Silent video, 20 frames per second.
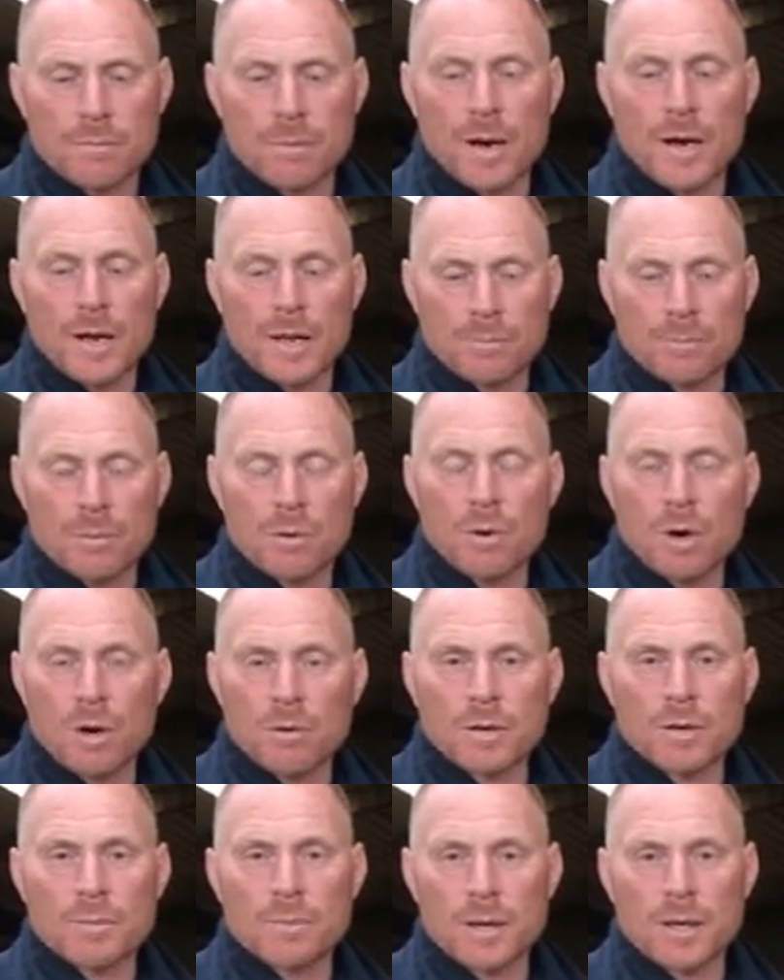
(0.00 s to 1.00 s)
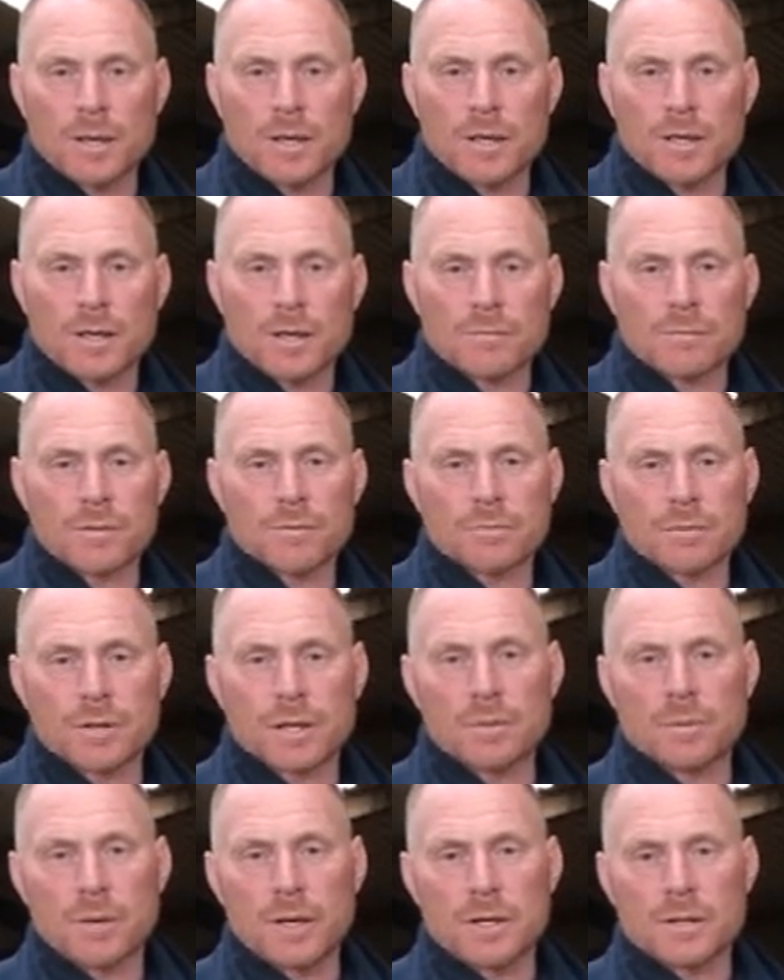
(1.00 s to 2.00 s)
by a bull only being in there for
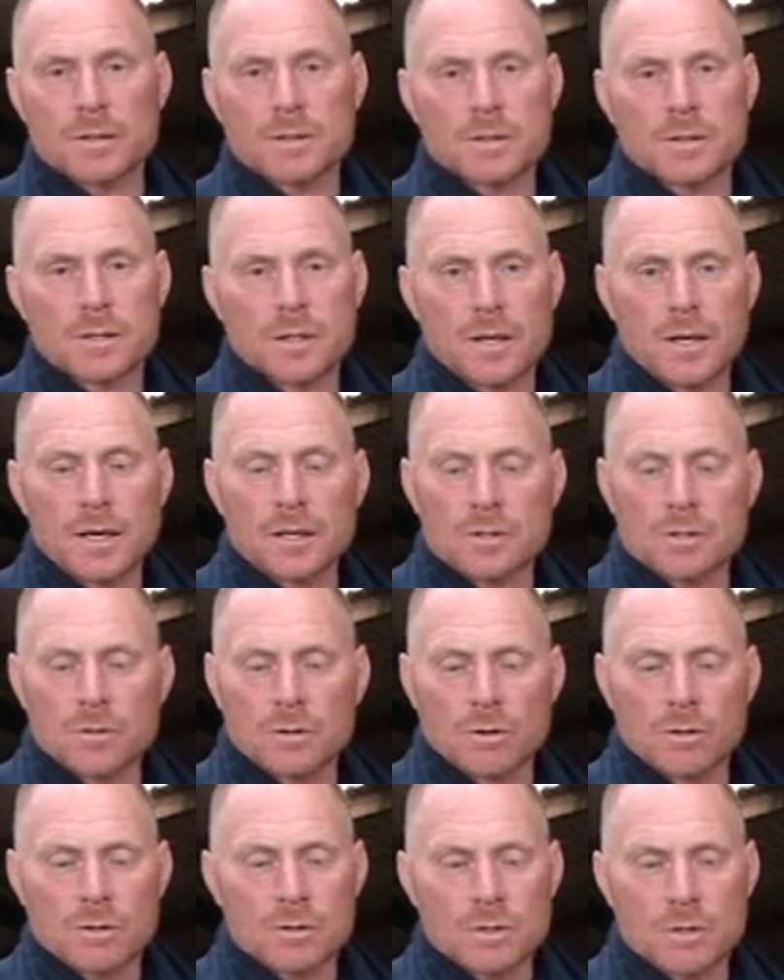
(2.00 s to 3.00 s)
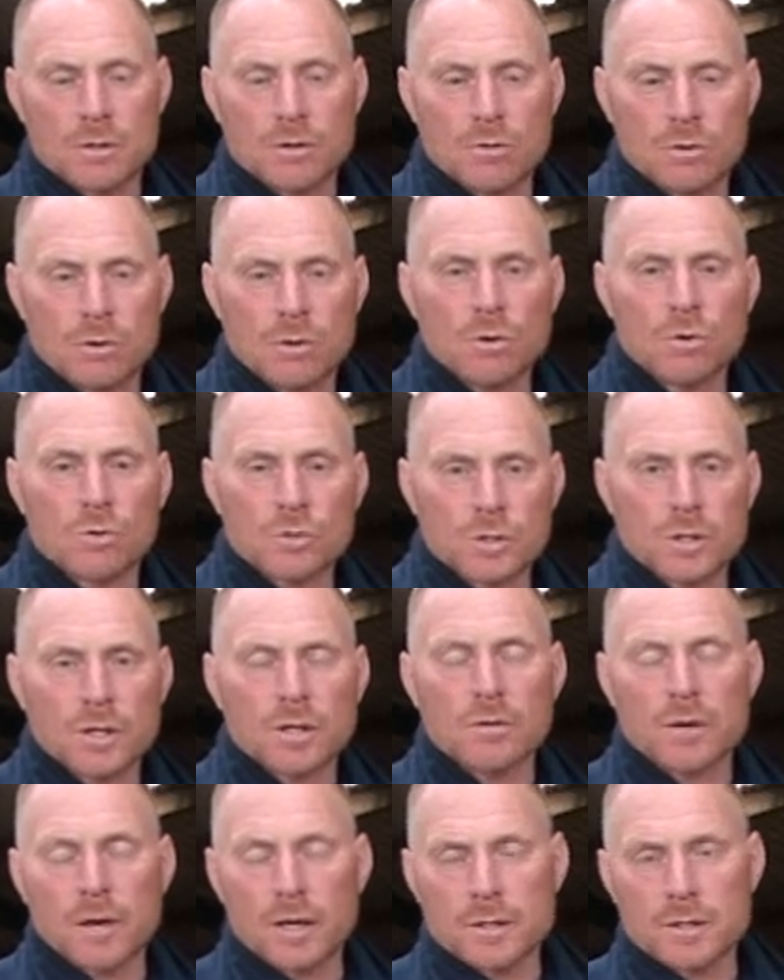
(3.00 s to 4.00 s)
3 weeks, he's not causing
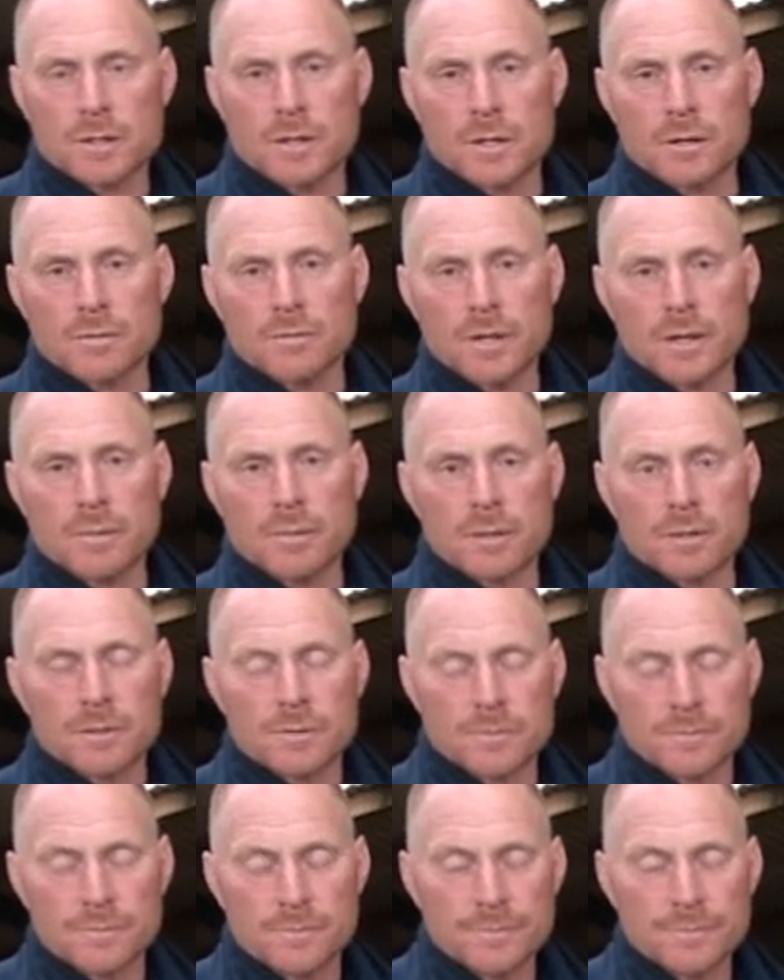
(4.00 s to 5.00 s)
a great deal of damage.